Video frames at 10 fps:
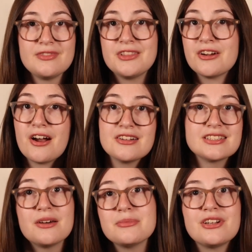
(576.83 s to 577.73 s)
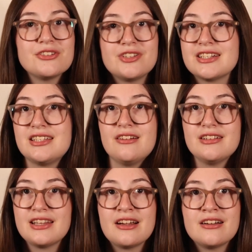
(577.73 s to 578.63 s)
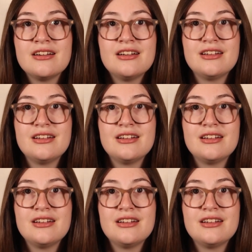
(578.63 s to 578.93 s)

There are some little tricks here and there,